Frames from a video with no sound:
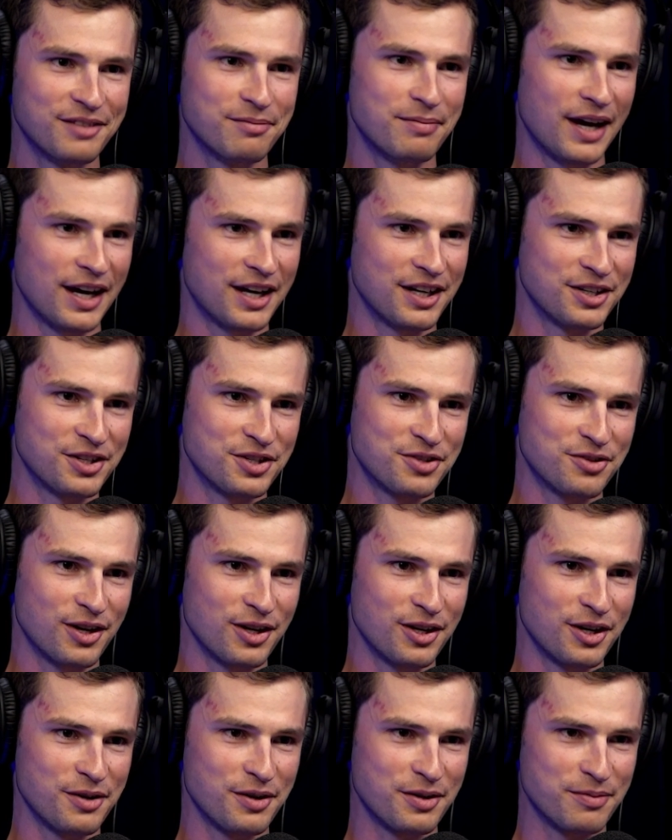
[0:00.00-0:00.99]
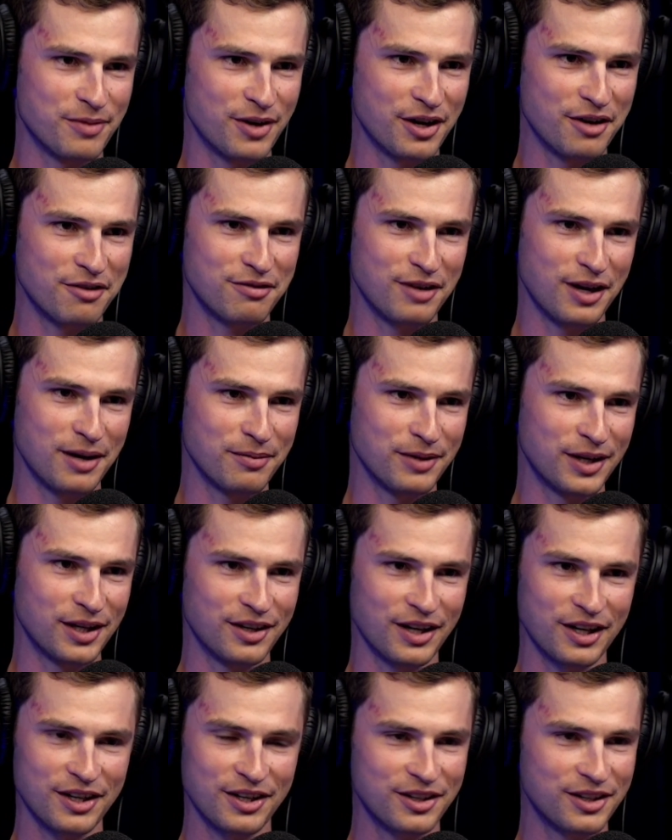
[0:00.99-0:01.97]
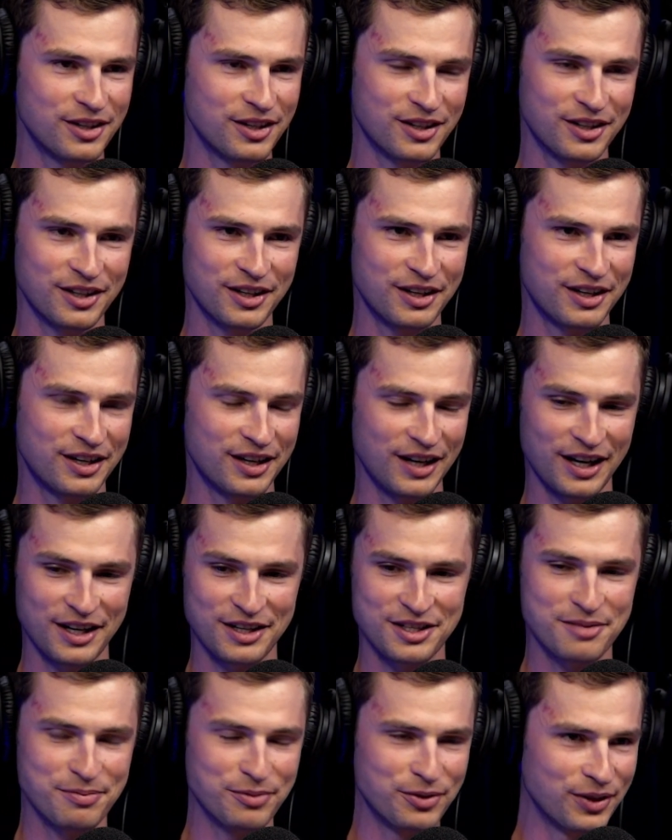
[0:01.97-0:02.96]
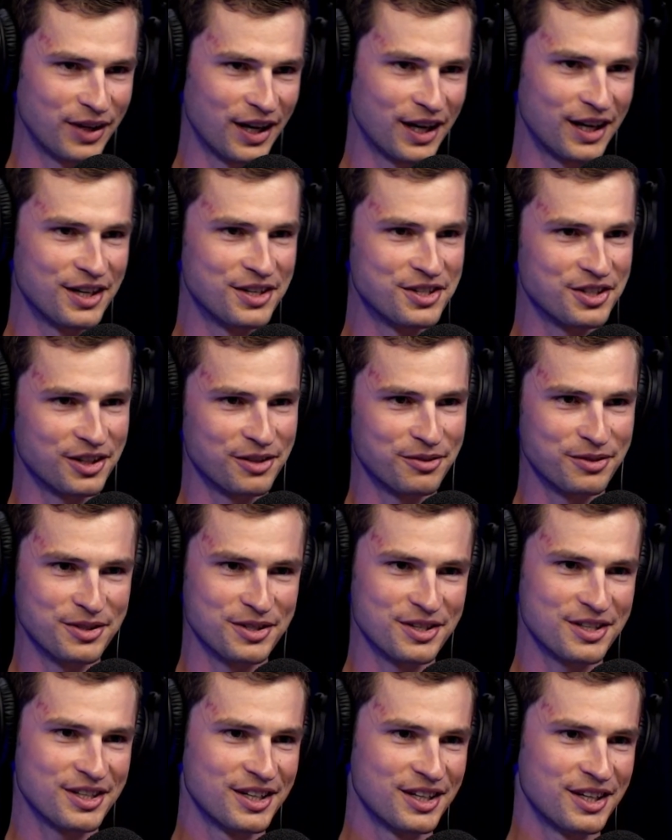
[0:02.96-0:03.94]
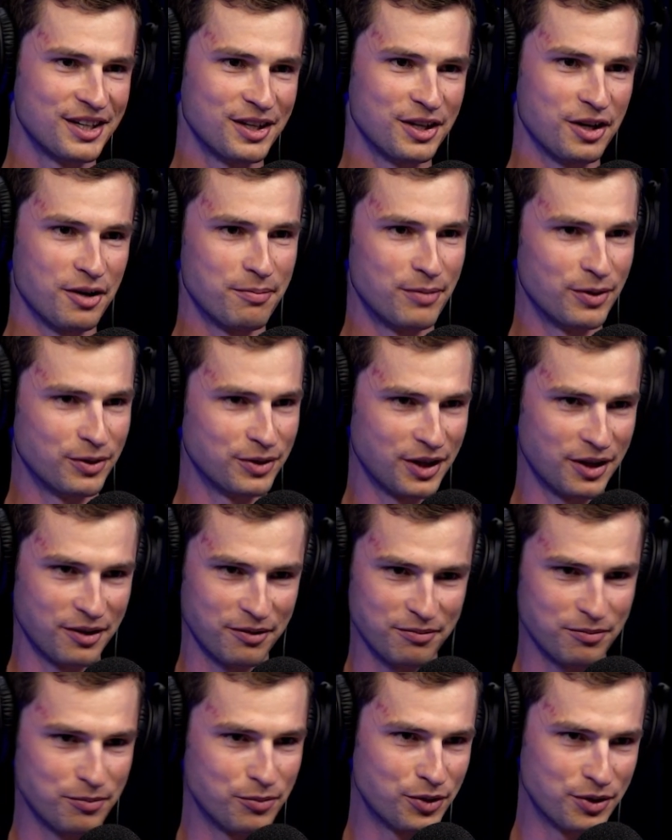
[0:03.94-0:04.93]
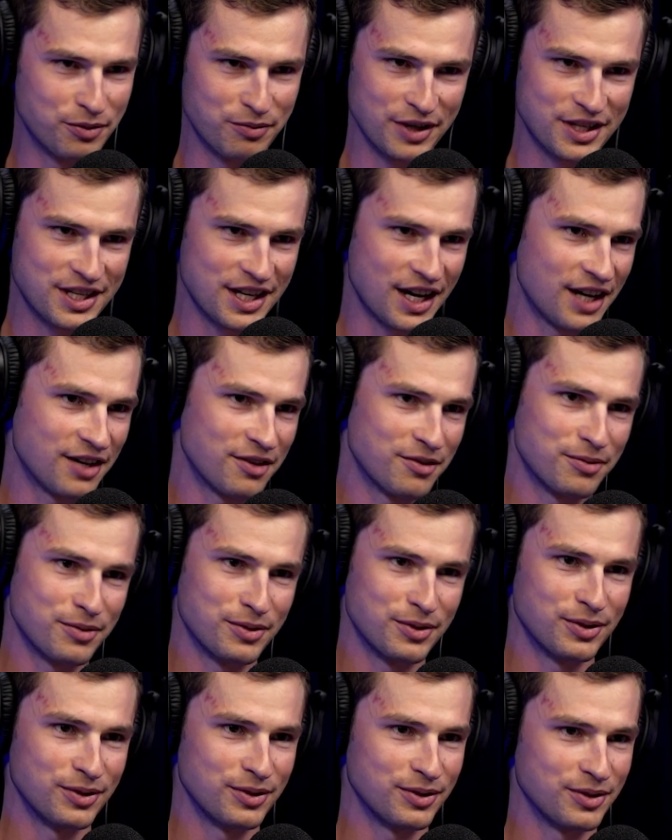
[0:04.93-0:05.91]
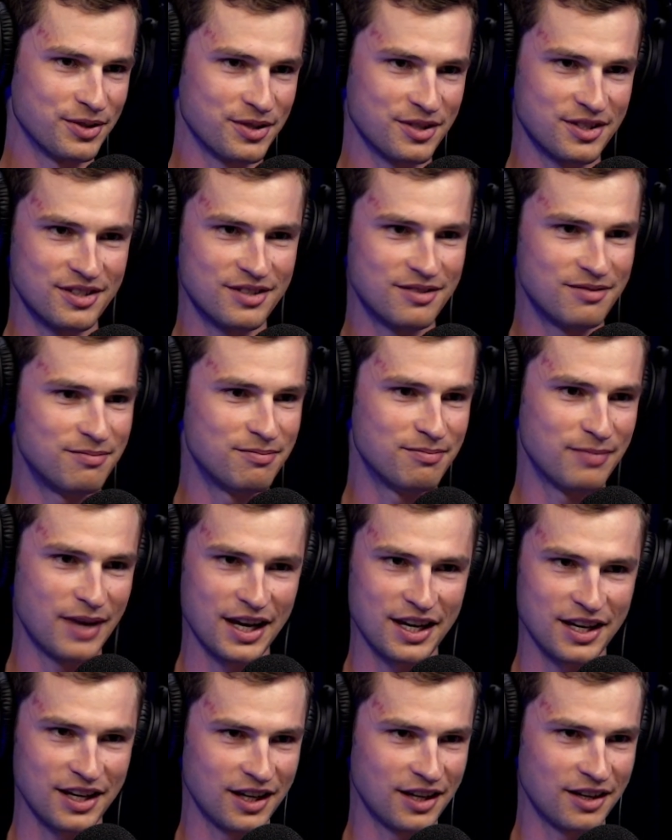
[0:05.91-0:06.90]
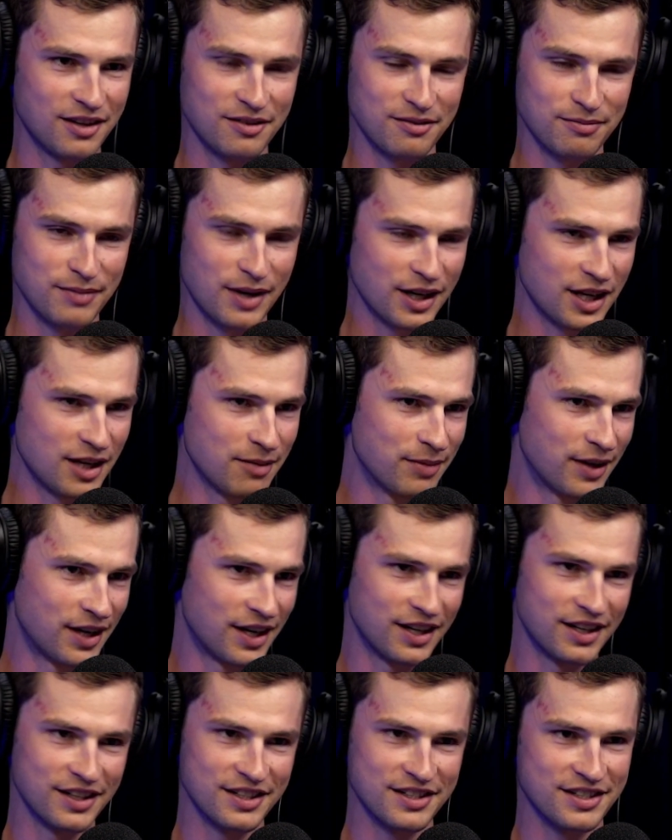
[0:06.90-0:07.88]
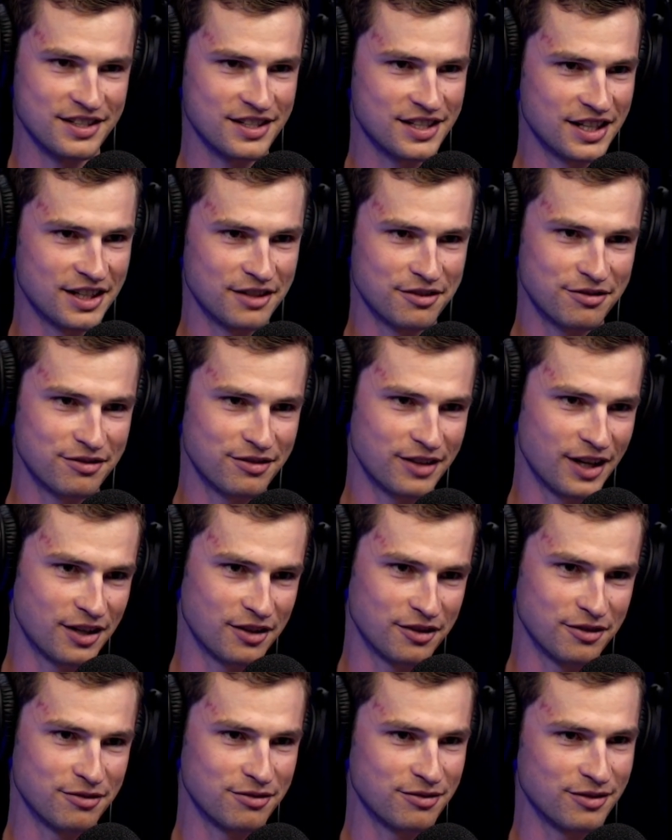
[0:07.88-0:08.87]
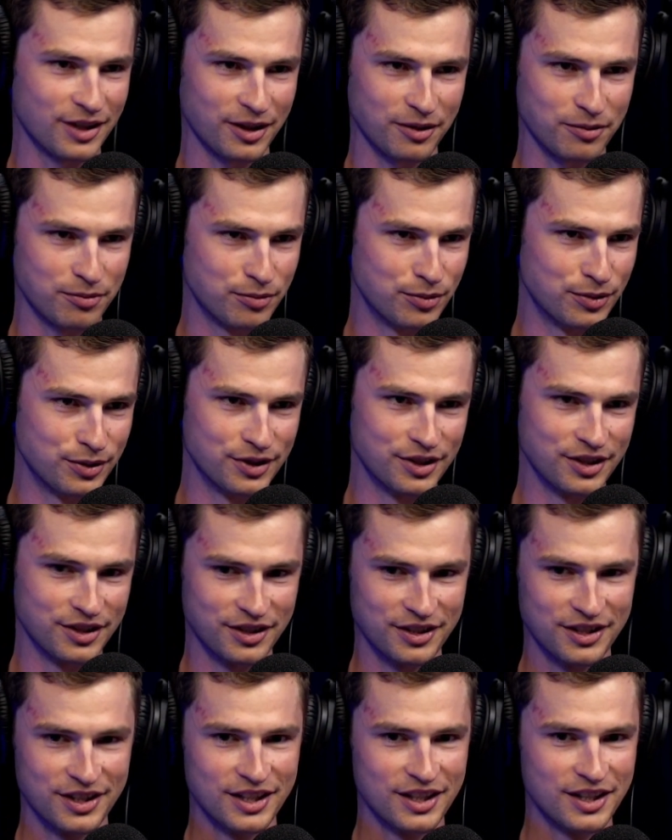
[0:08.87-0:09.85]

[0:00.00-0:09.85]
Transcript: back in Australia with my family, like I at a small age, I was, building wooden retainer walls, making monkey bars and stuff out of like wood and